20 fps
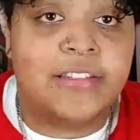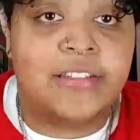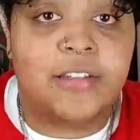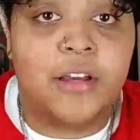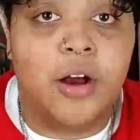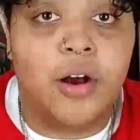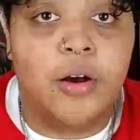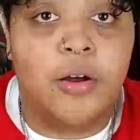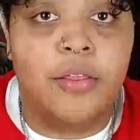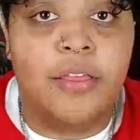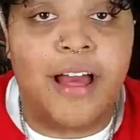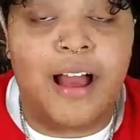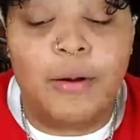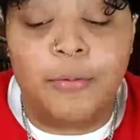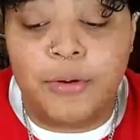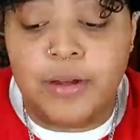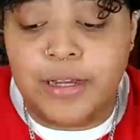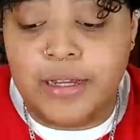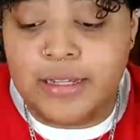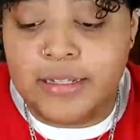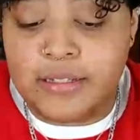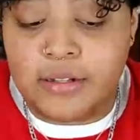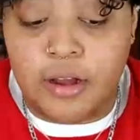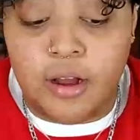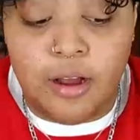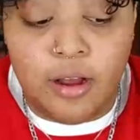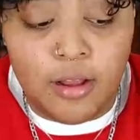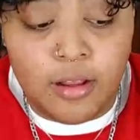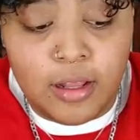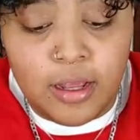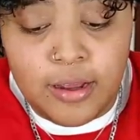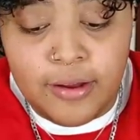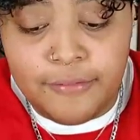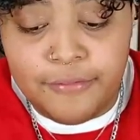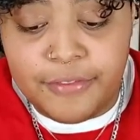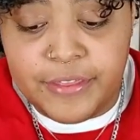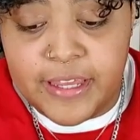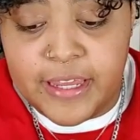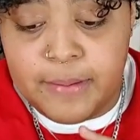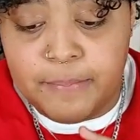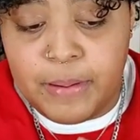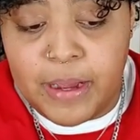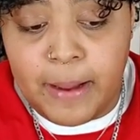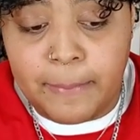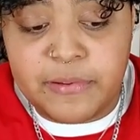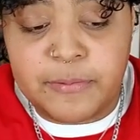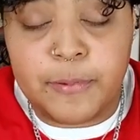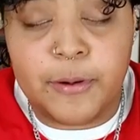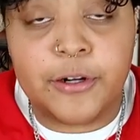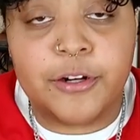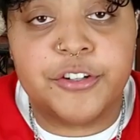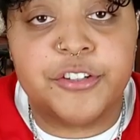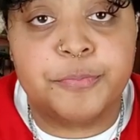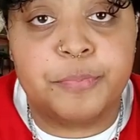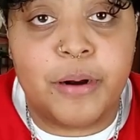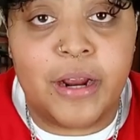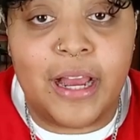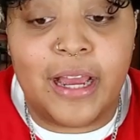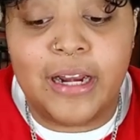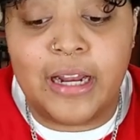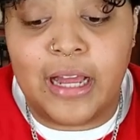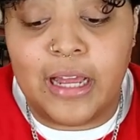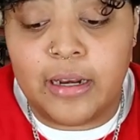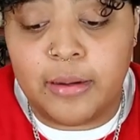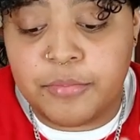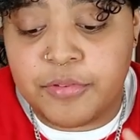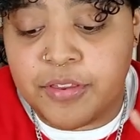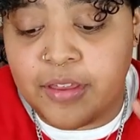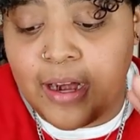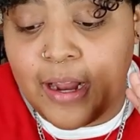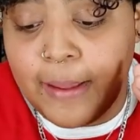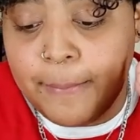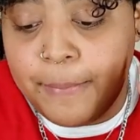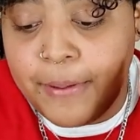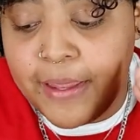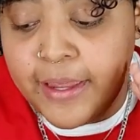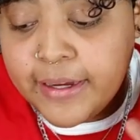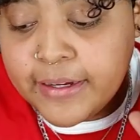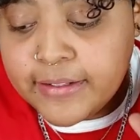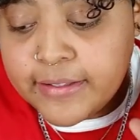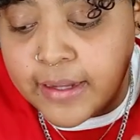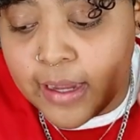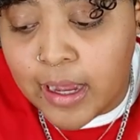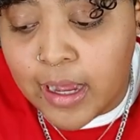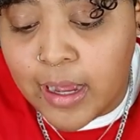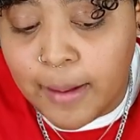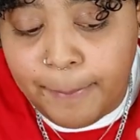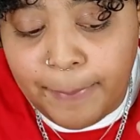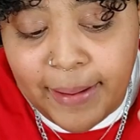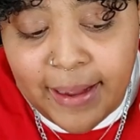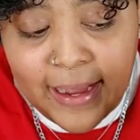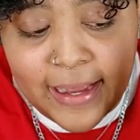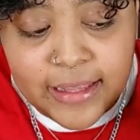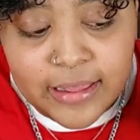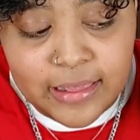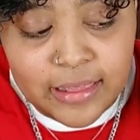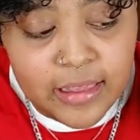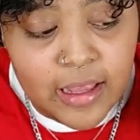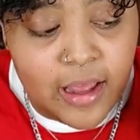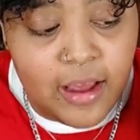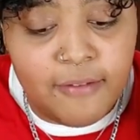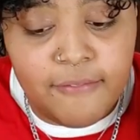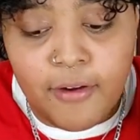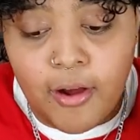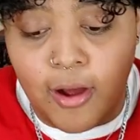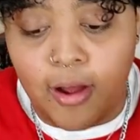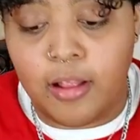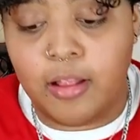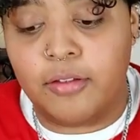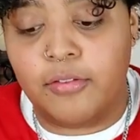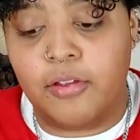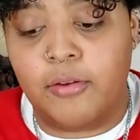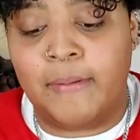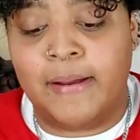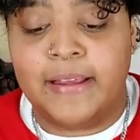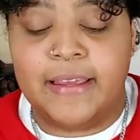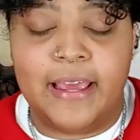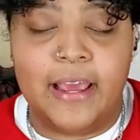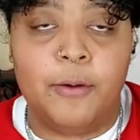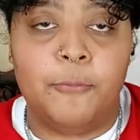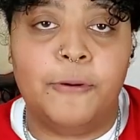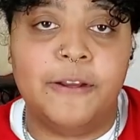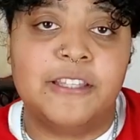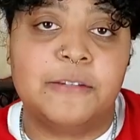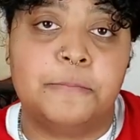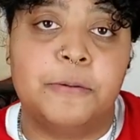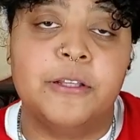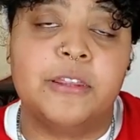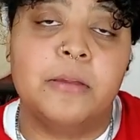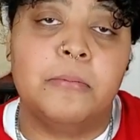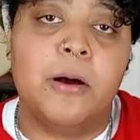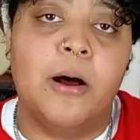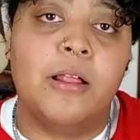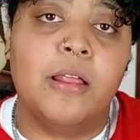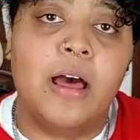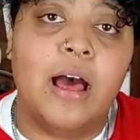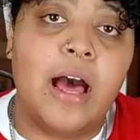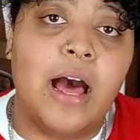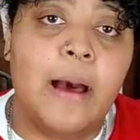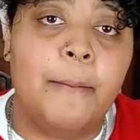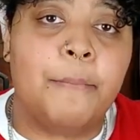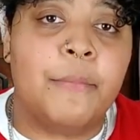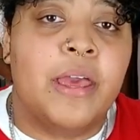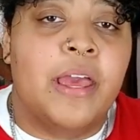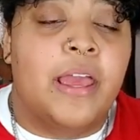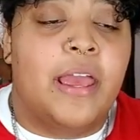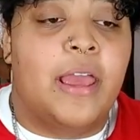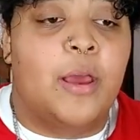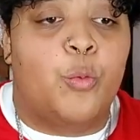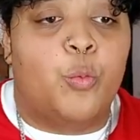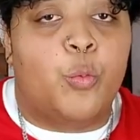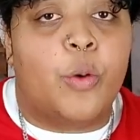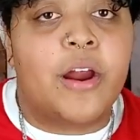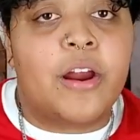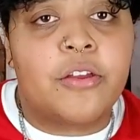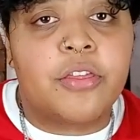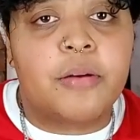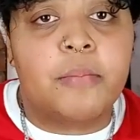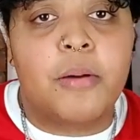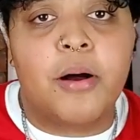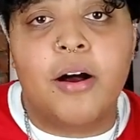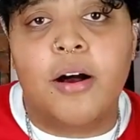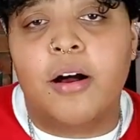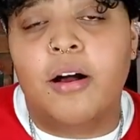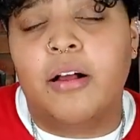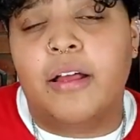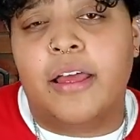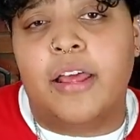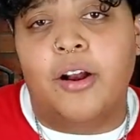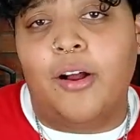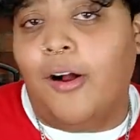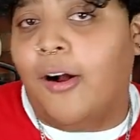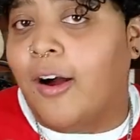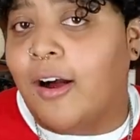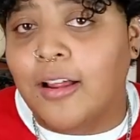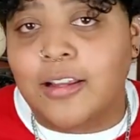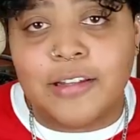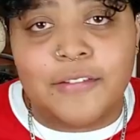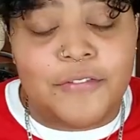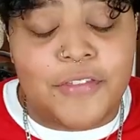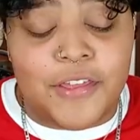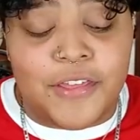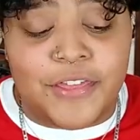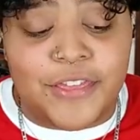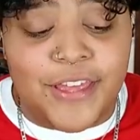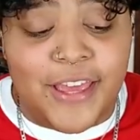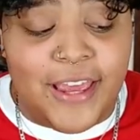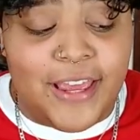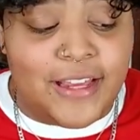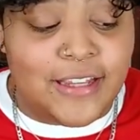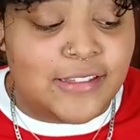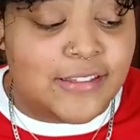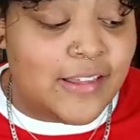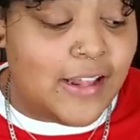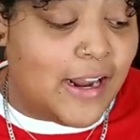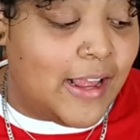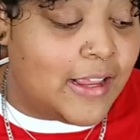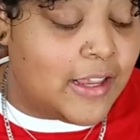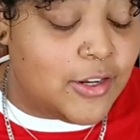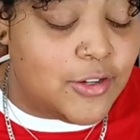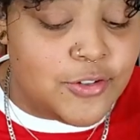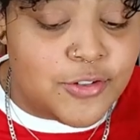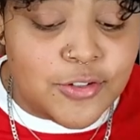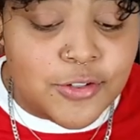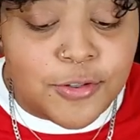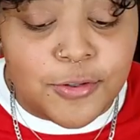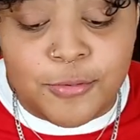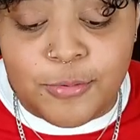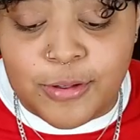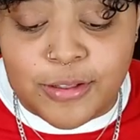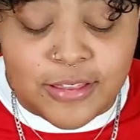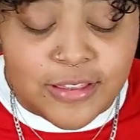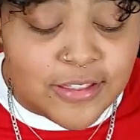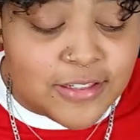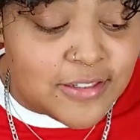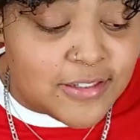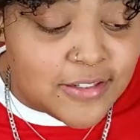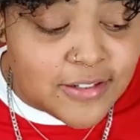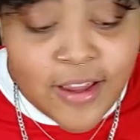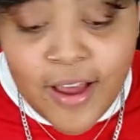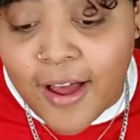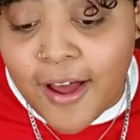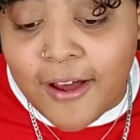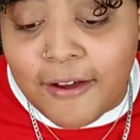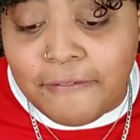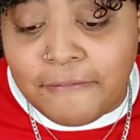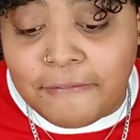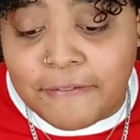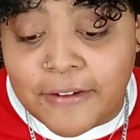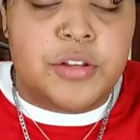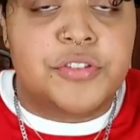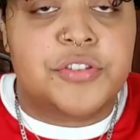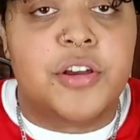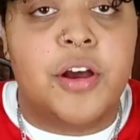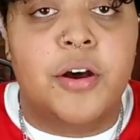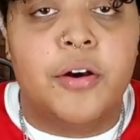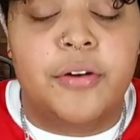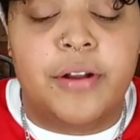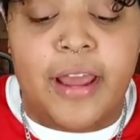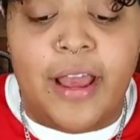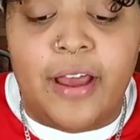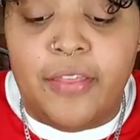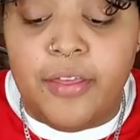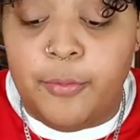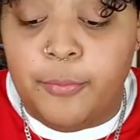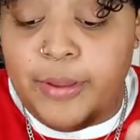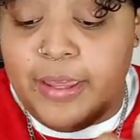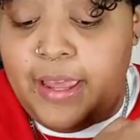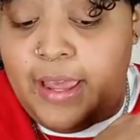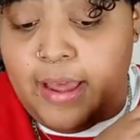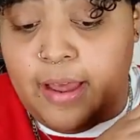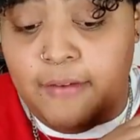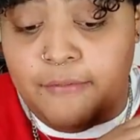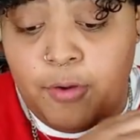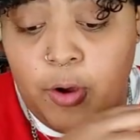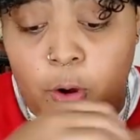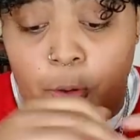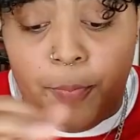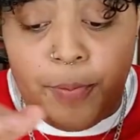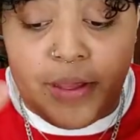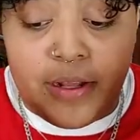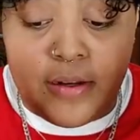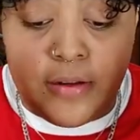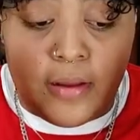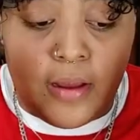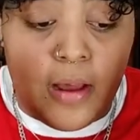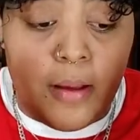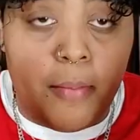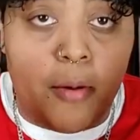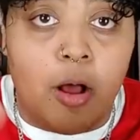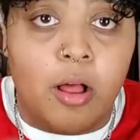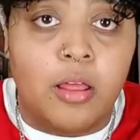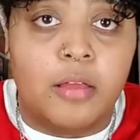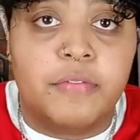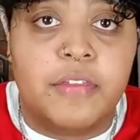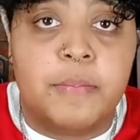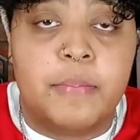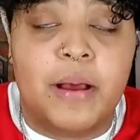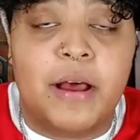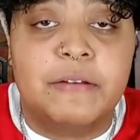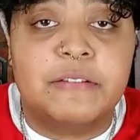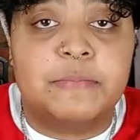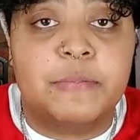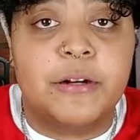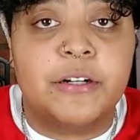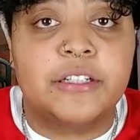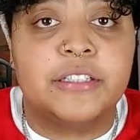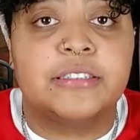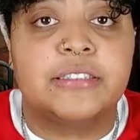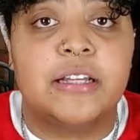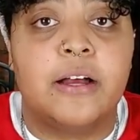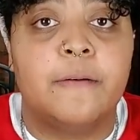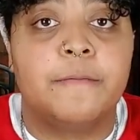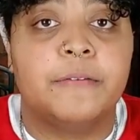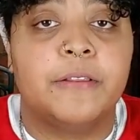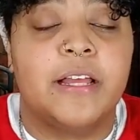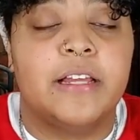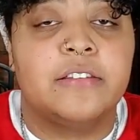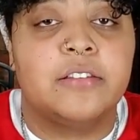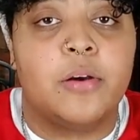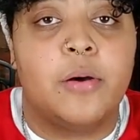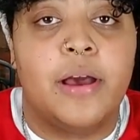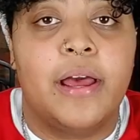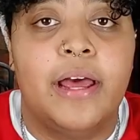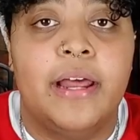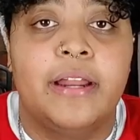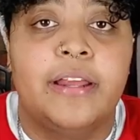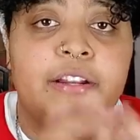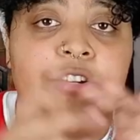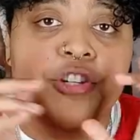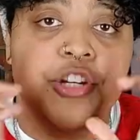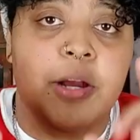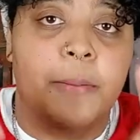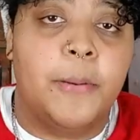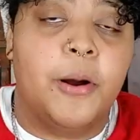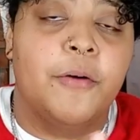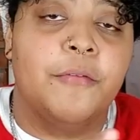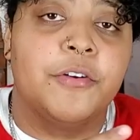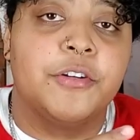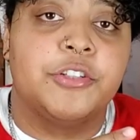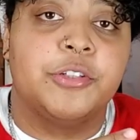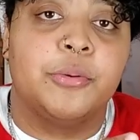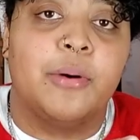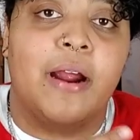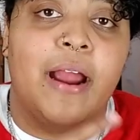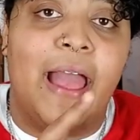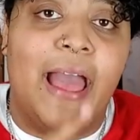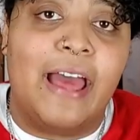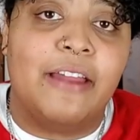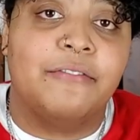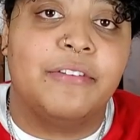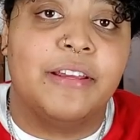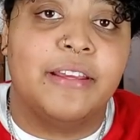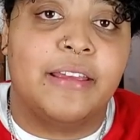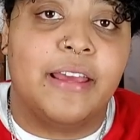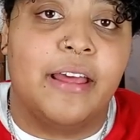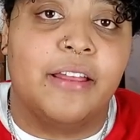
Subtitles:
so that was all of the Bob's Burgers Pride items that I picked up. I love all of them. I can't wait to put them all up and wear them all and all of the things that I can do with the stuff. So now that we have opened up all of the Bob's Burger stuff, let's go ahead and jump over to our advent